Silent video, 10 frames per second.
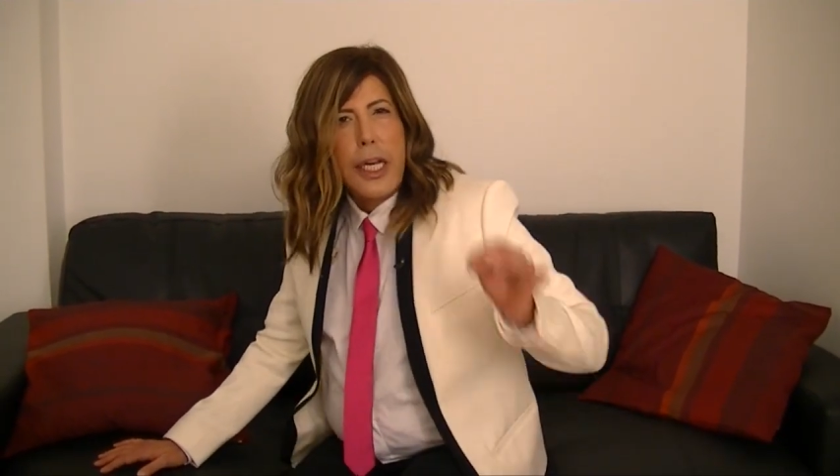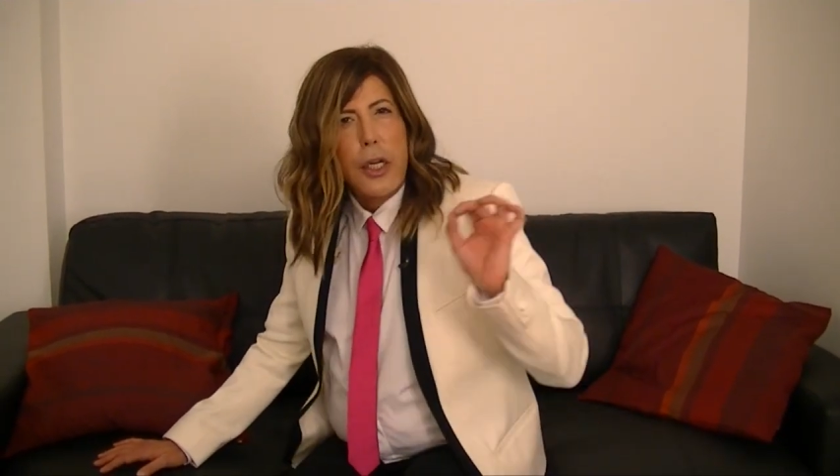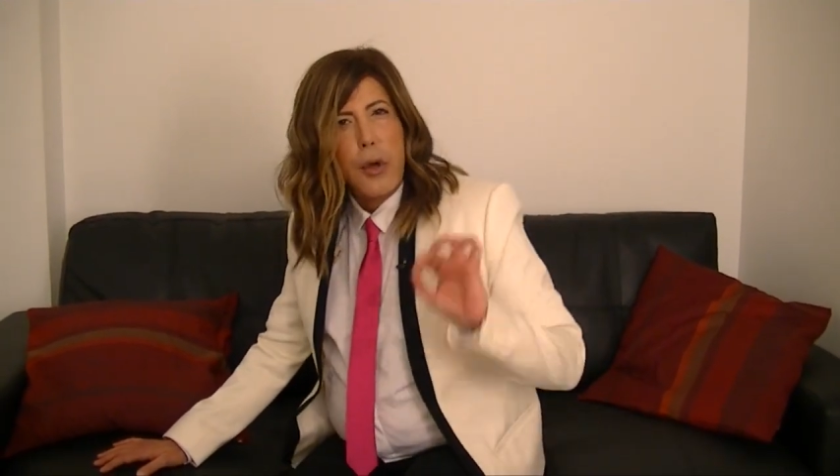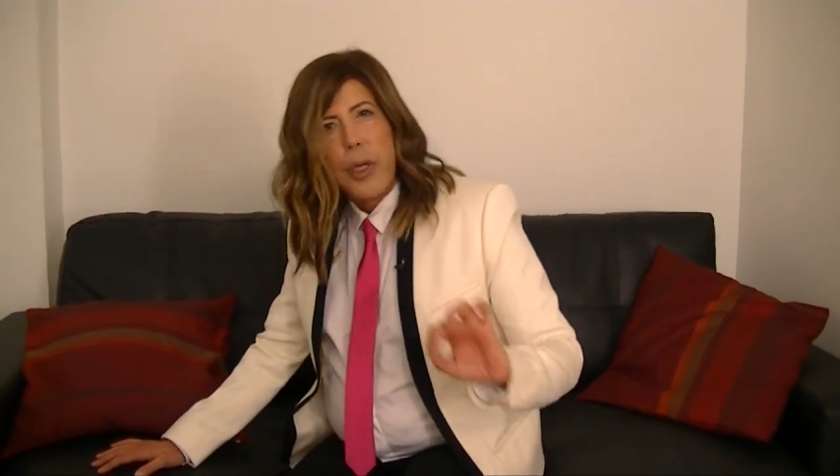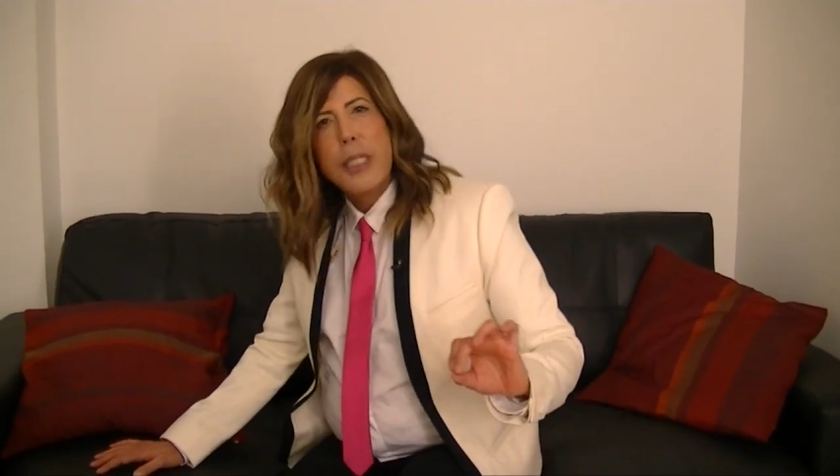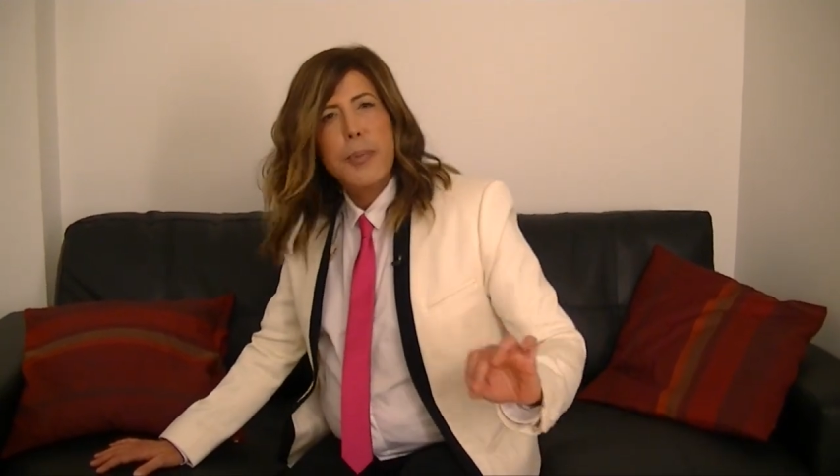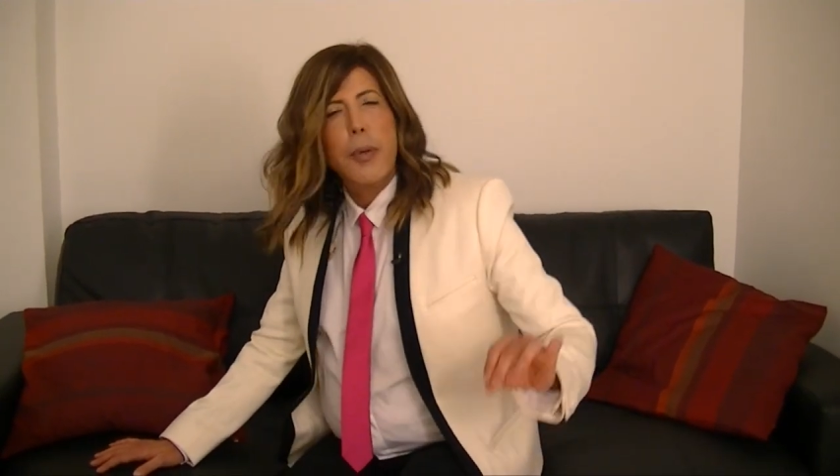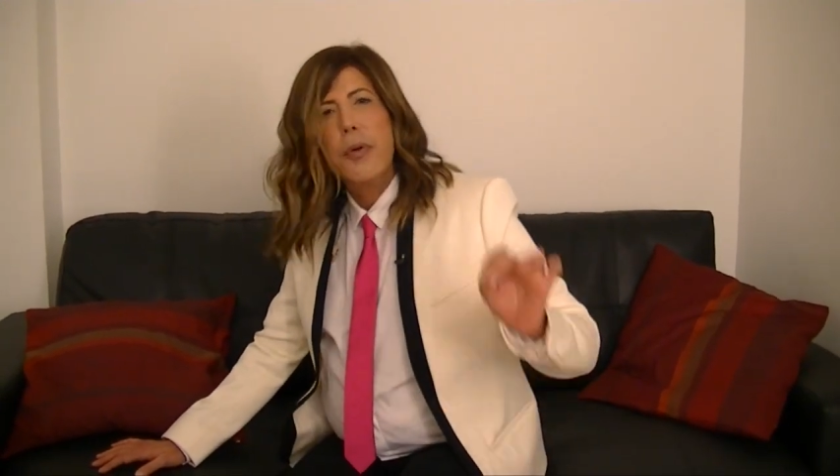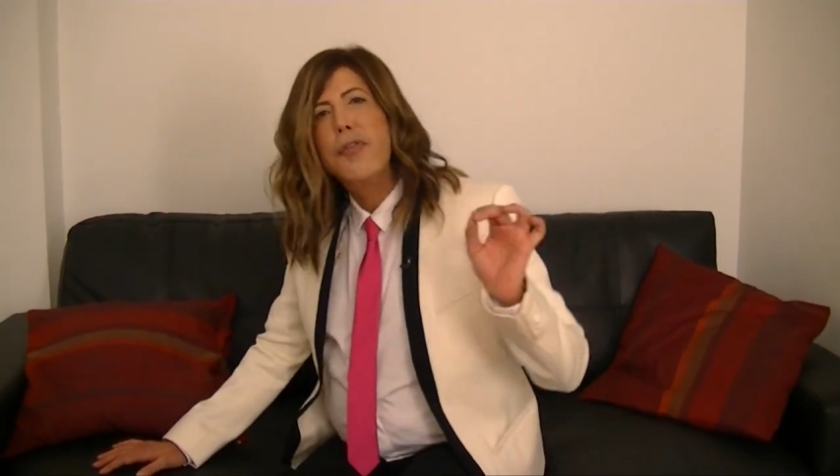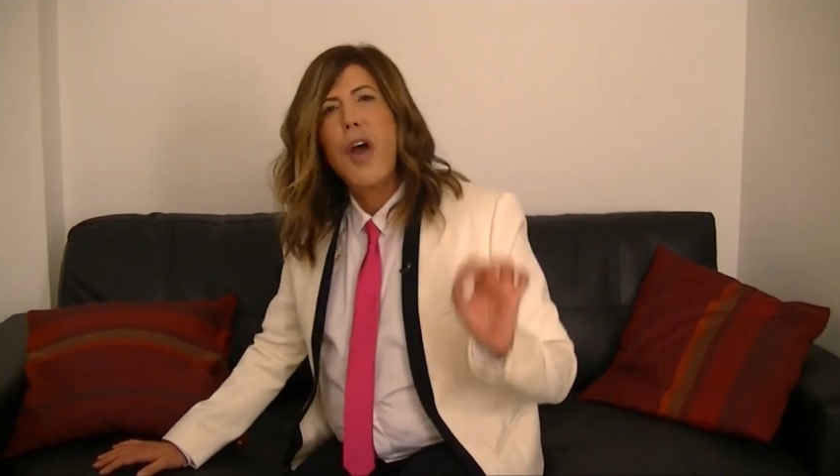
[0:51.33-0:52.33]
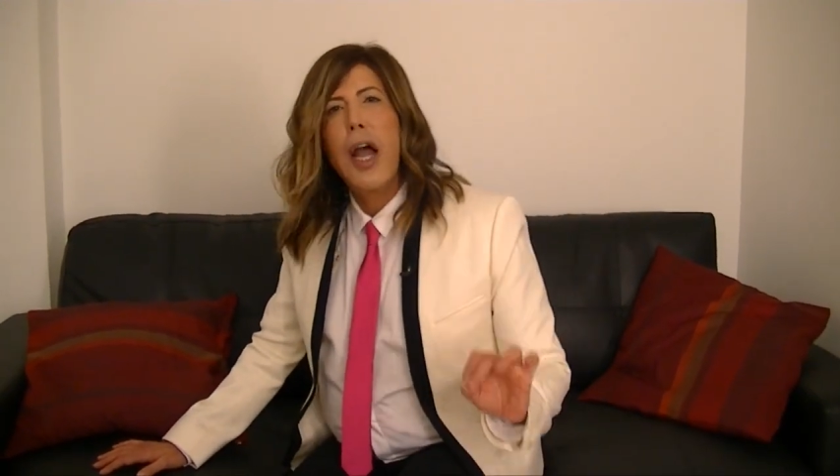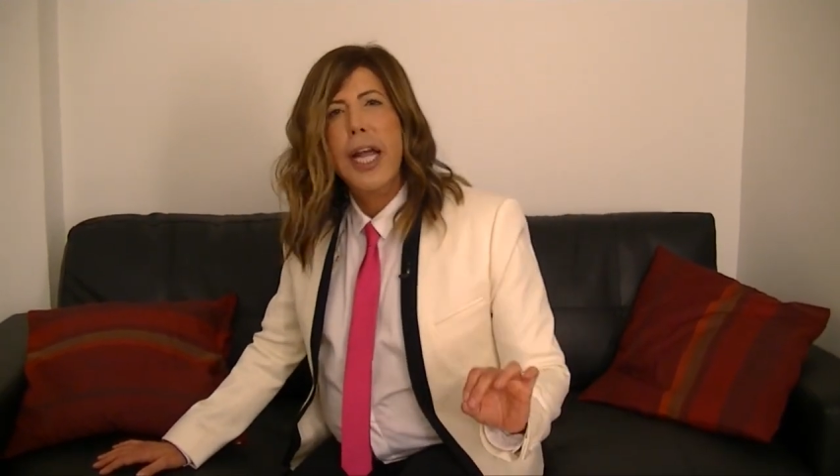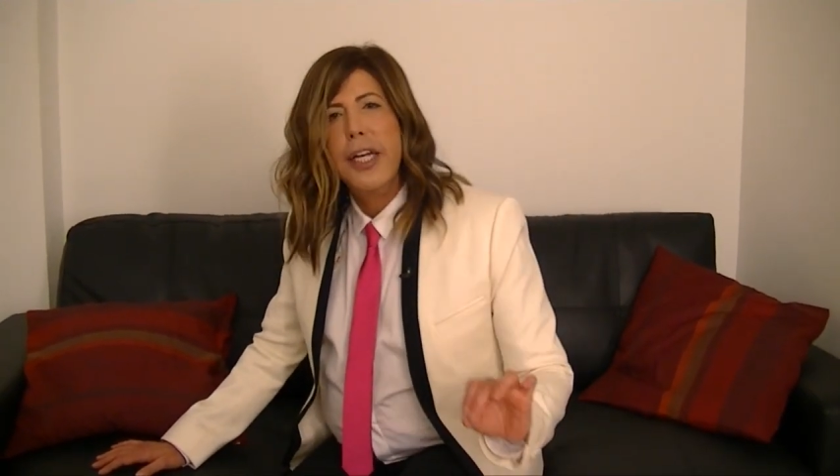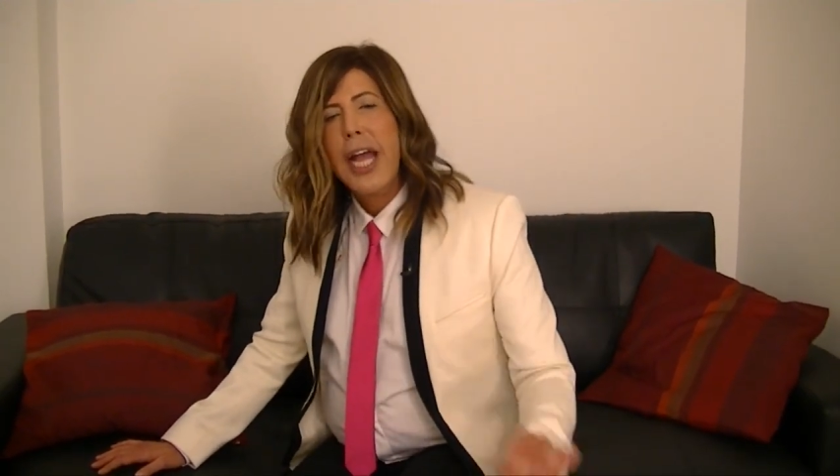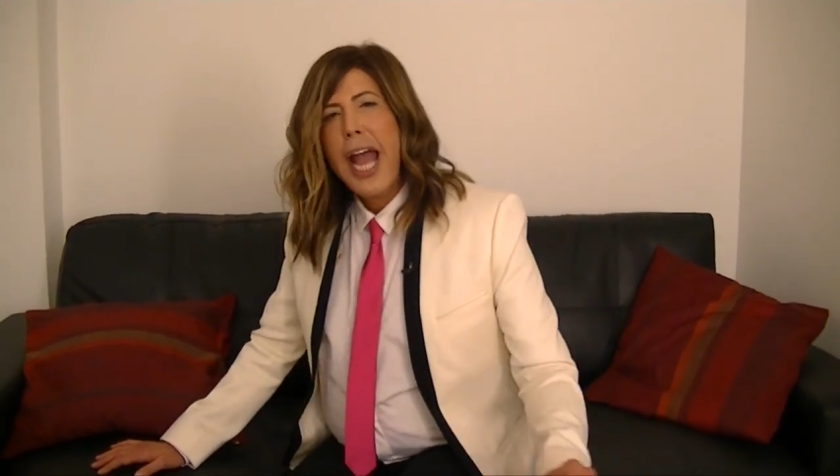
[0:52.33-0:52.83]
and crisp and
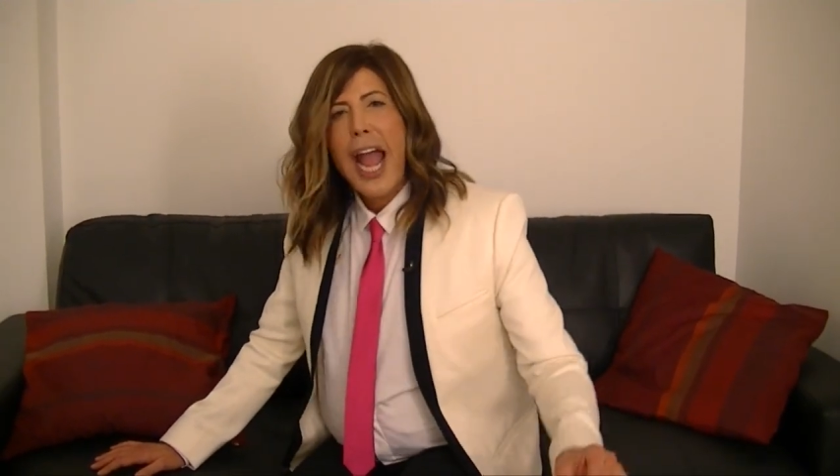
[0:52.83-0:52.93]
refined,